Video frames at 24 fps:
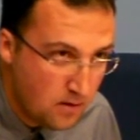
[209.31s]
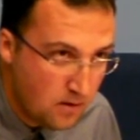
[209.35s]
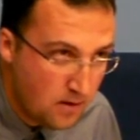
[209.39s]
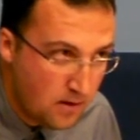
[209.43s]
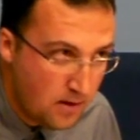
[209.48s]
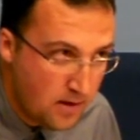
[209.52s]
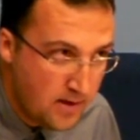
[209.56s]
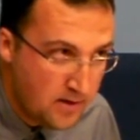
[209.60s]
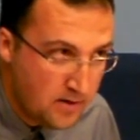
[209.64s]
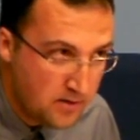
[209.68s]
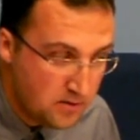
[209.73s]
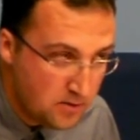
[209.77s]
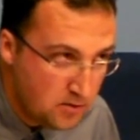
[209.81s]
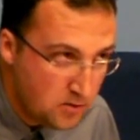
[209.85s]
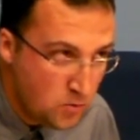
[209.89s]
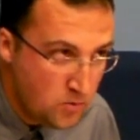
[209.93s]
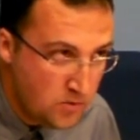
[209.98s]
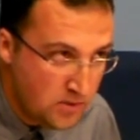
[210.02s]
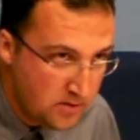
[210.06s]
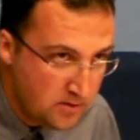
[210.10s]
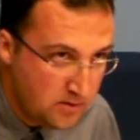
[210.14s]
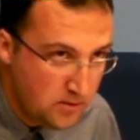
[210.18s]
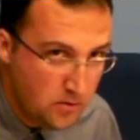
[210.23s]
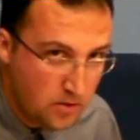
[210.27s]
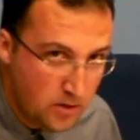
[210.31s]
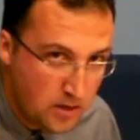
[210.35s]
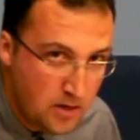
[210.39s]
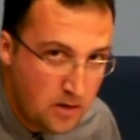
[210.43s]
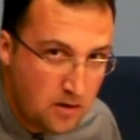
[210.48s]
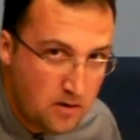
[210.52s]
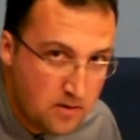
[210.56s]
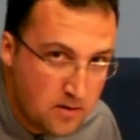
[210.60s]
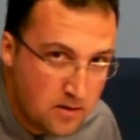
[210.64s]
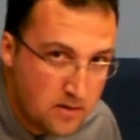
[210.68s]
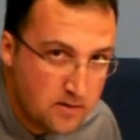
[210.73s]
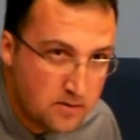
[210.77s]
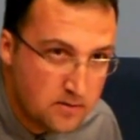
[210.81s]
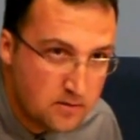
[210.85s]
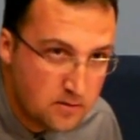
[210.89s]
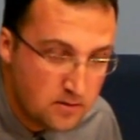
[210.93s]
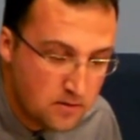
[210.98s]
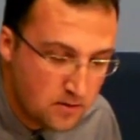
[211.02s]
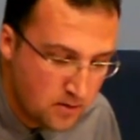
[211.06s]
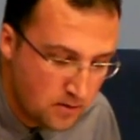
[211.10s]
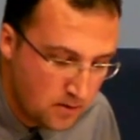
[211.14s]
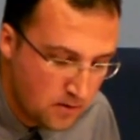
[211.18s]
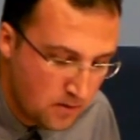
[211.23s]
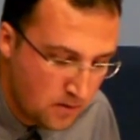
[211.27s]
And as soon as you hear this,
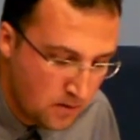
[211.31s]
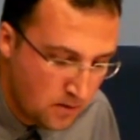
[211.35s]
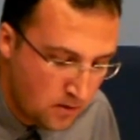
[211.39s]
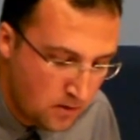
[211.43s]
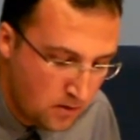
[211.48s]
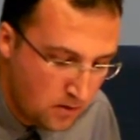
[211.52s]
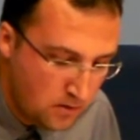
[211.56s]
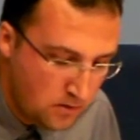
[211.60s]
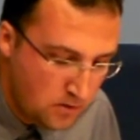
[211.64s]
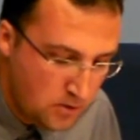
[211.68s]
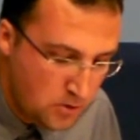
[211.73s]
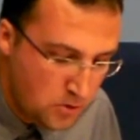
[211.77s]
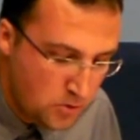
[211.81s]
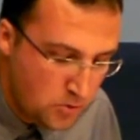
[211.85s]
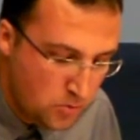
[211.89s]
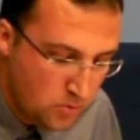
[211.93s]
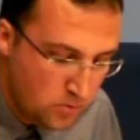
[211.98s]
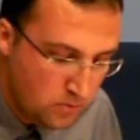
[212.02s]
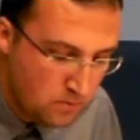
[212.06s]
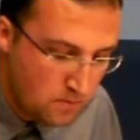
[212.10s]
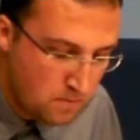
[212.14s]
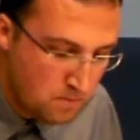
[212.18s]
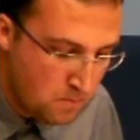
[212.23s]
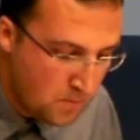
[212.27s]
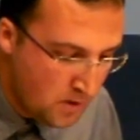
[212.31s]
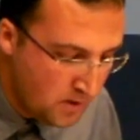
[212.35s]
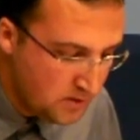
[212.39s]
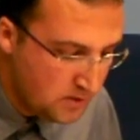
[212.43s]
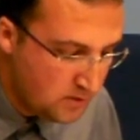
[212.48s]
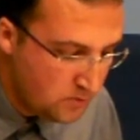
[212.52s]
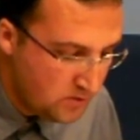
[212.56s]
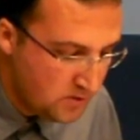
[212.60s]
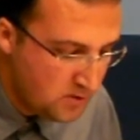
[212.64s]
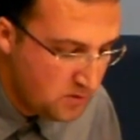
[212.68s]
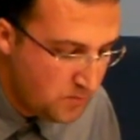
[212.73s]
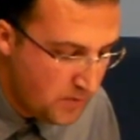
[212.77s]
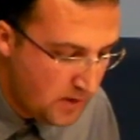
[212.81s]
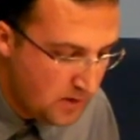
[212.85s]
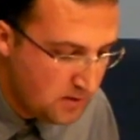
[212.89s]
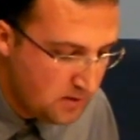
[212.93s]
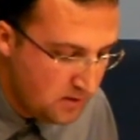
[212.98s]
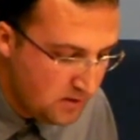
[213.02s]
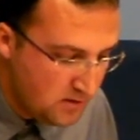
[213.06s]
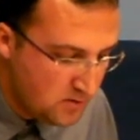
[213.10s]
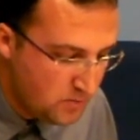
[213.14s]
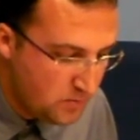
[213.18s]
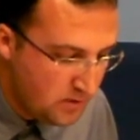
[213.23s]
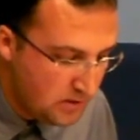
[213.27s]
you must respect
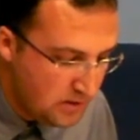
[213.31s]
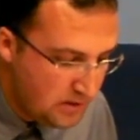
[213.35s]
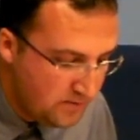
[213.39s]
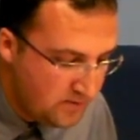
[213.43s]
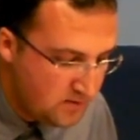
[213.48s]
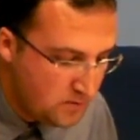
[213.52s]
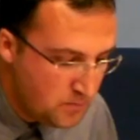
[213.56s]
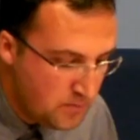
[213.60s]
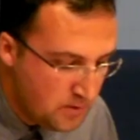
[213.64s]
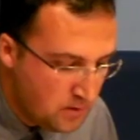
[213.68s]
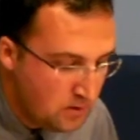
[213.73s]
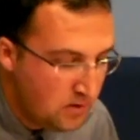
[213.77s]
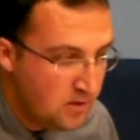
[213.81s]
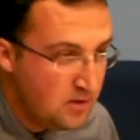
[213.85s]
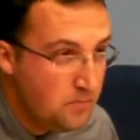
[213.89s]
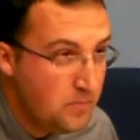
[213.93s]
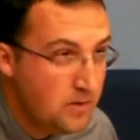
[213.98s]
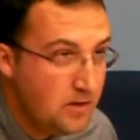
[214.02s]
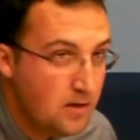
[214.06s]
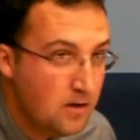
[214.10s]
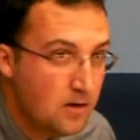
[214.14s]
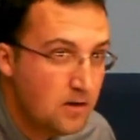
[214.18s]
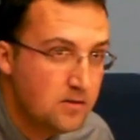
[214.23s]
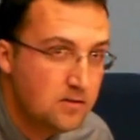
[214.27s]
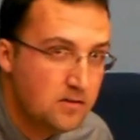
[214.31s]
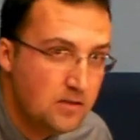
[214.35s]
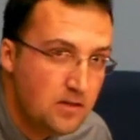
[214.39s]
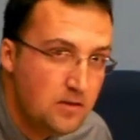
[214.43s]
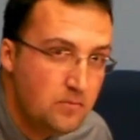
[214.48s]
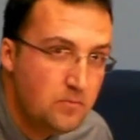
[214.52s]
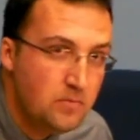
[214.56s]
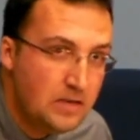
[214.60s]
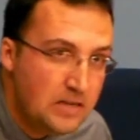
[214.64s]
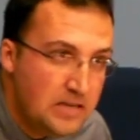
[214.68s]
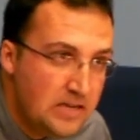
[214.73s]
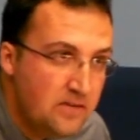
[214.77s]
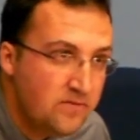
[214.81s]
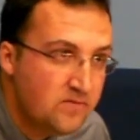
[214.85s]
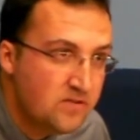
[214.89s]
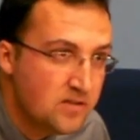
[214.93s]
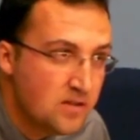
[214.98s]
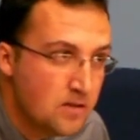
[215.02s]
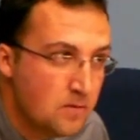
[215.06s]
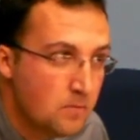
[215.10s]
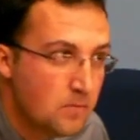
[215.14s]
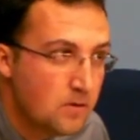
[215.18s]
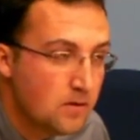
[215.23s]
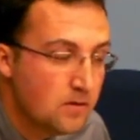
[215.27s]
these beliefs merely because he believes them.